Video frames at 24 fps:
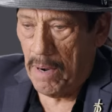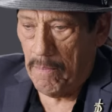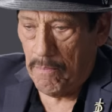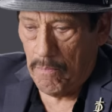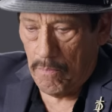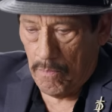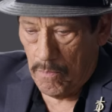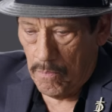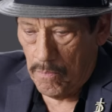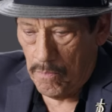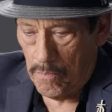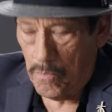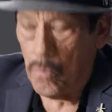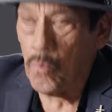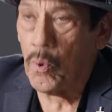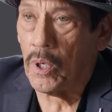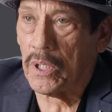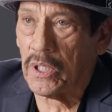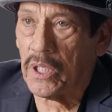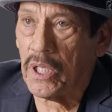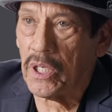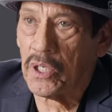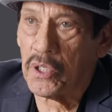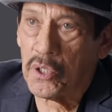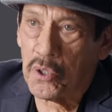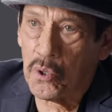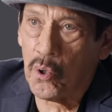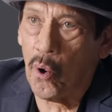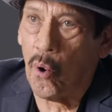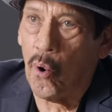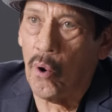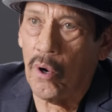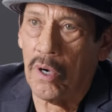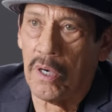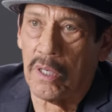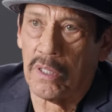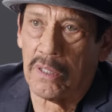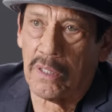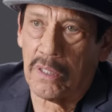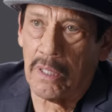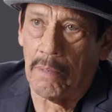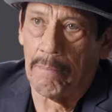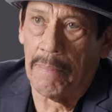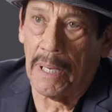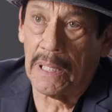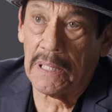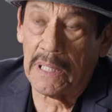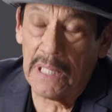up with this
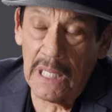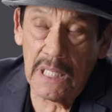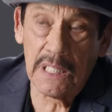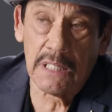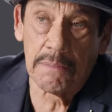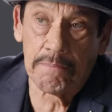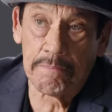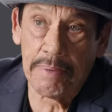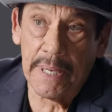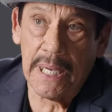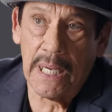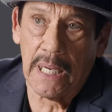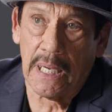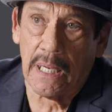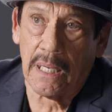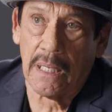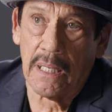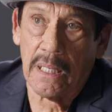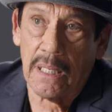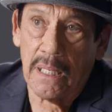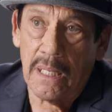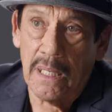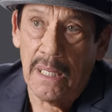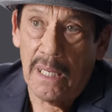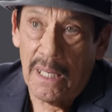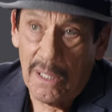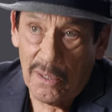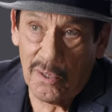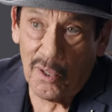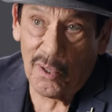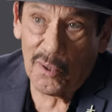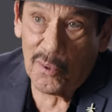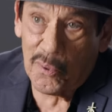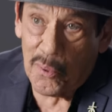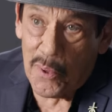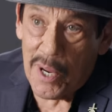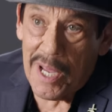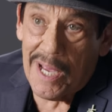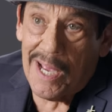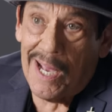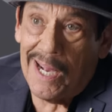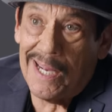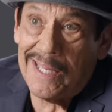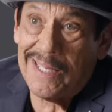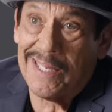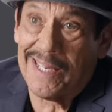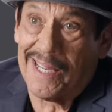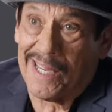tortoise about this big. It took three
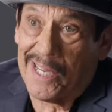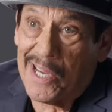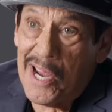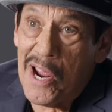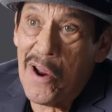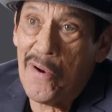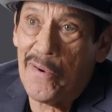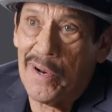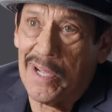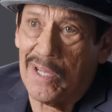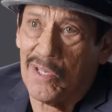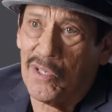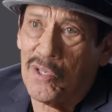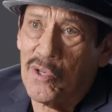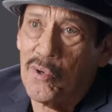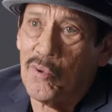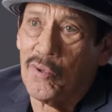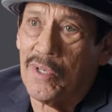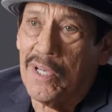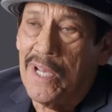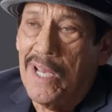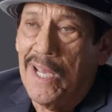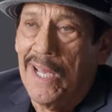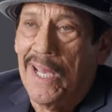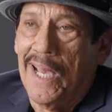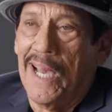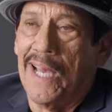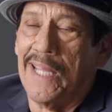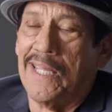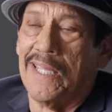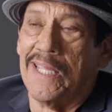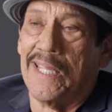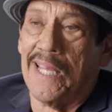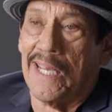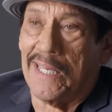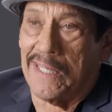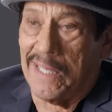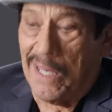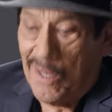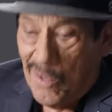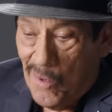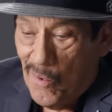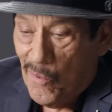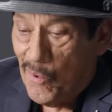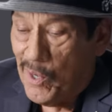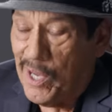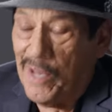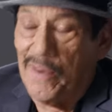guys to carry it. It's huge. And they said,
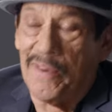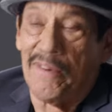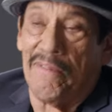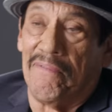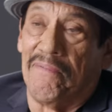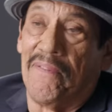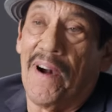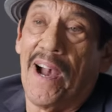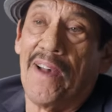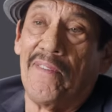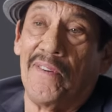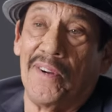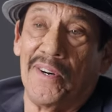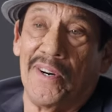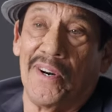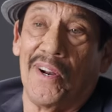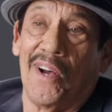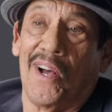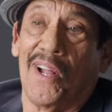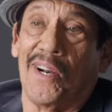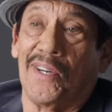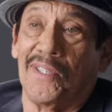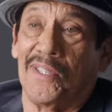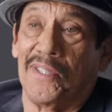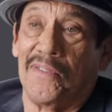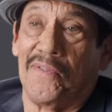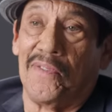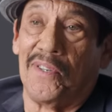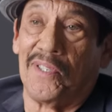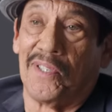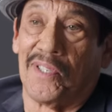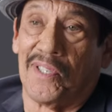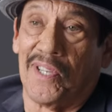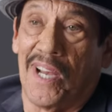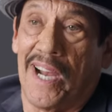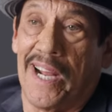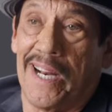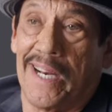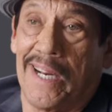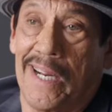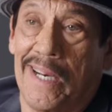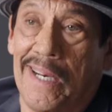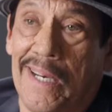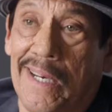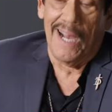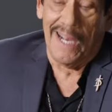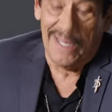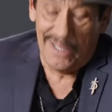we'll give you $500 if you sign
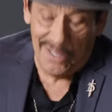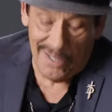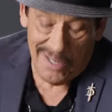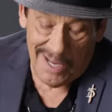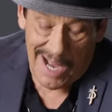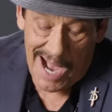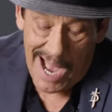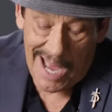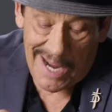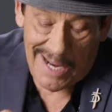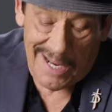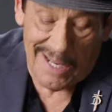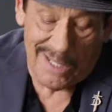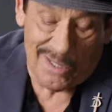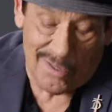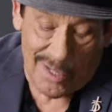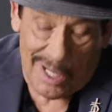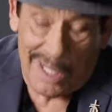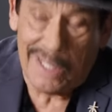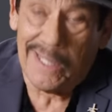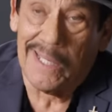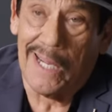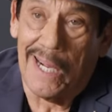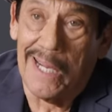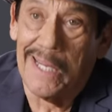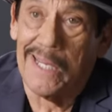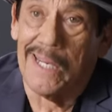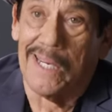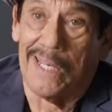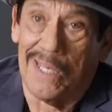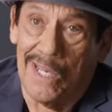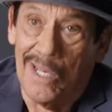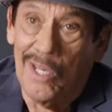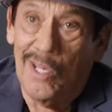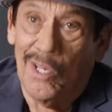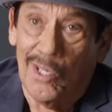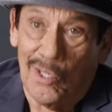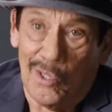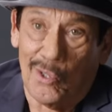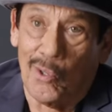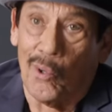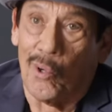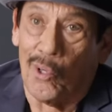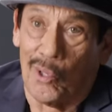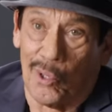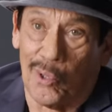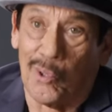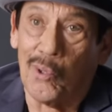it. You got it. So I signed it
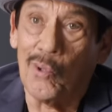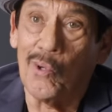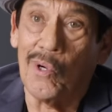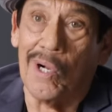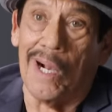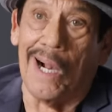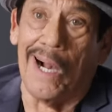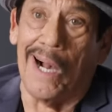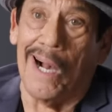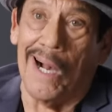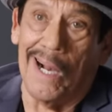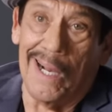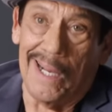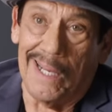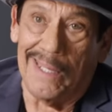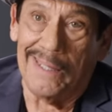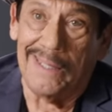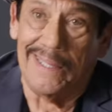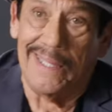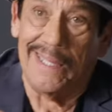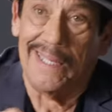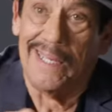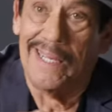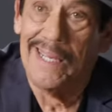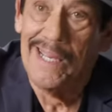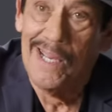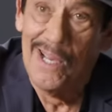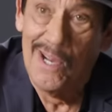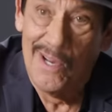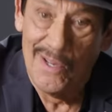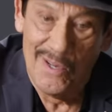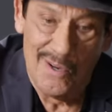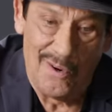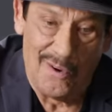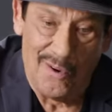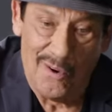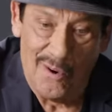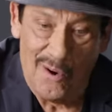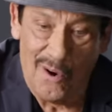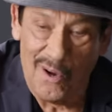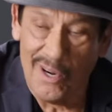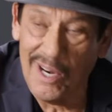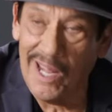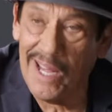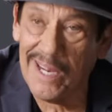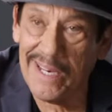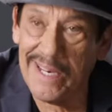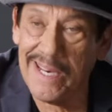Tortuga. And then,
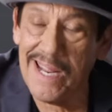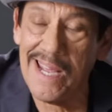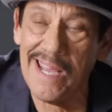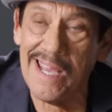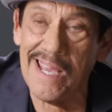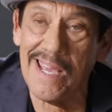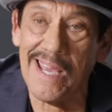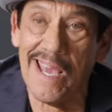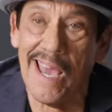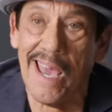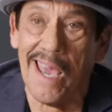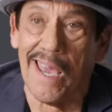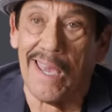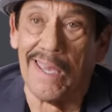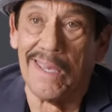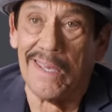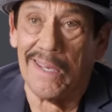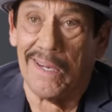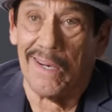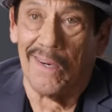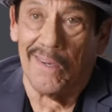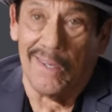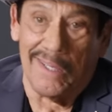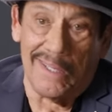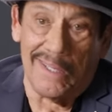hola DEA,